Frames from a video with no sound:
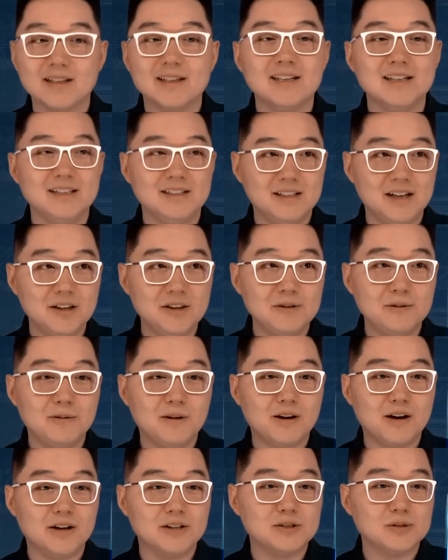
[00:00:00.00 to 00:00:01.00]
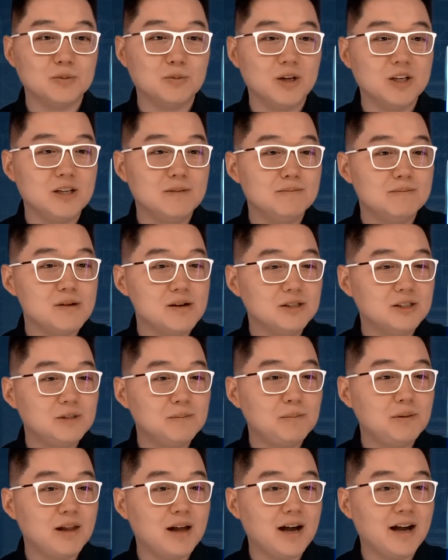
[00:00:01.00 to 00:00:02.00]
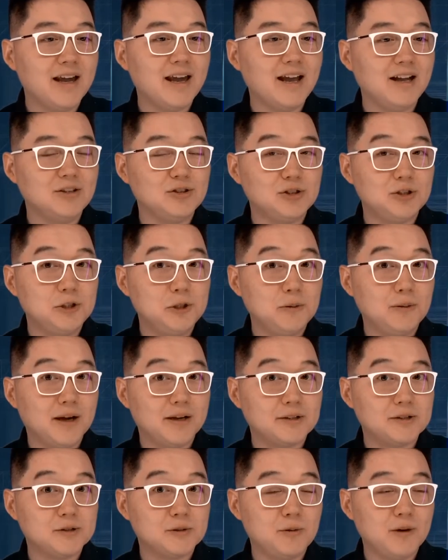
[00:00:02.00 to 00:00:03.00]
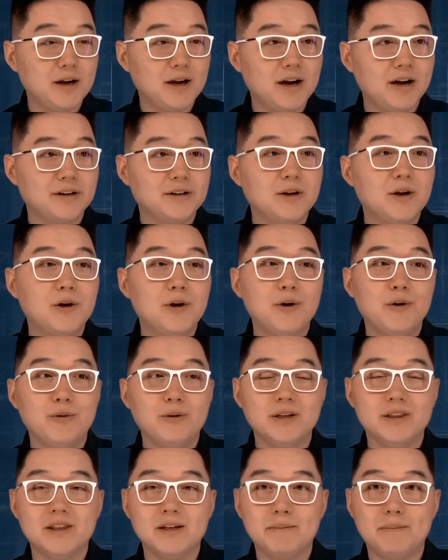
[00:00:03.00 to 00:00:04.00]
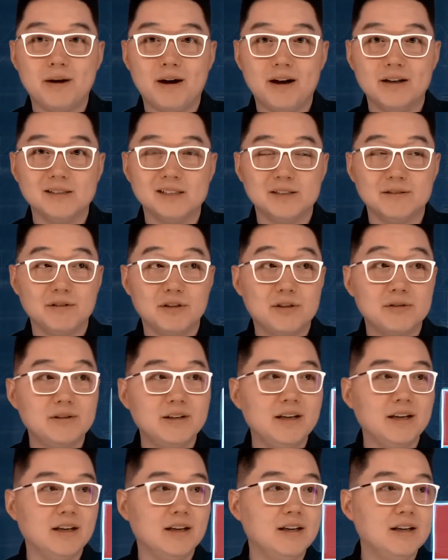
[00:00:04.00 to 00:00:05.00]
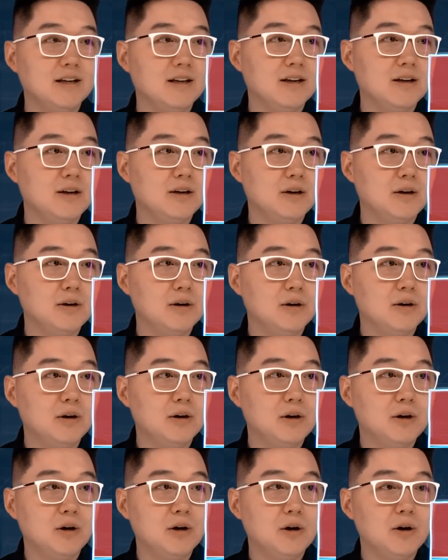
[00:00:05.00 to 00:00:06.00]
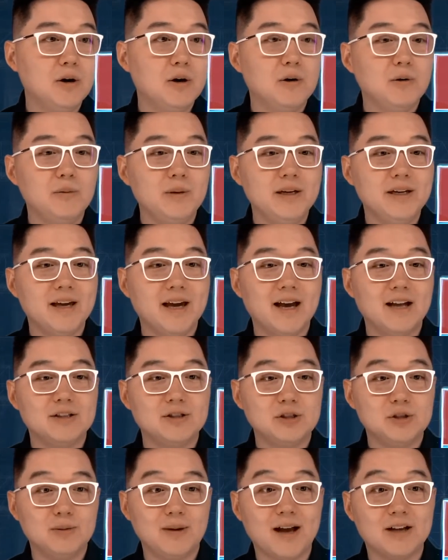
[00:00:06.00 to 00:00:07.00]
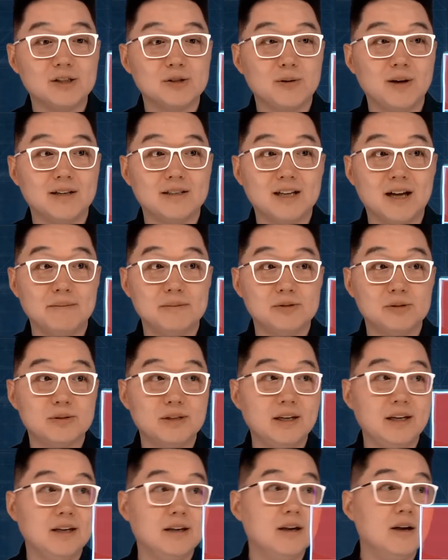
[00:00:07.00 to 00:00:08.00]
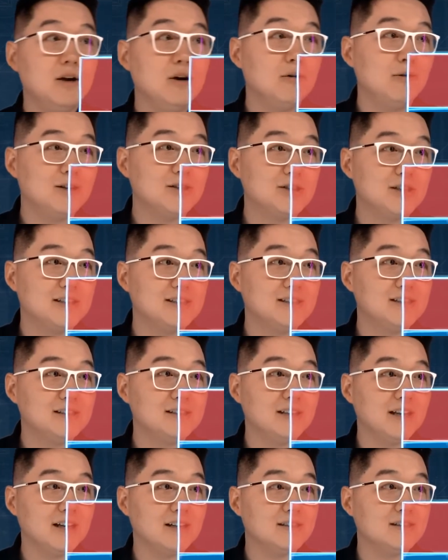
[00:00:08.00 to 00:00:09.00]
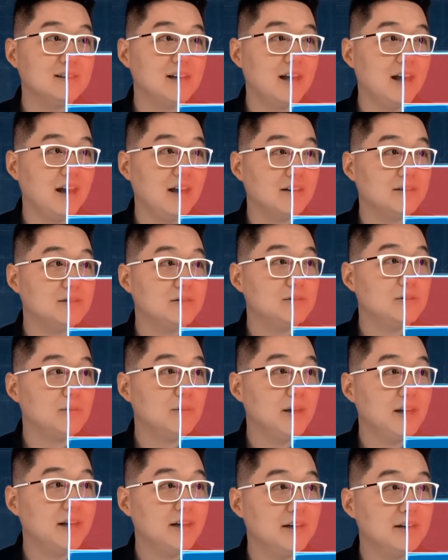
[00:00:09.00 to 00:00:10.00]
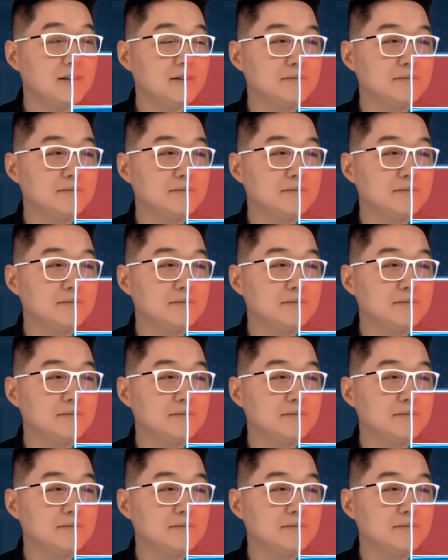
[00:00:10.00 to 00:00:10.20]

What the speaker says: In other words, when you multiply a 2x squared with the positive 3, we get 2x squared times 3, which is 6x squared.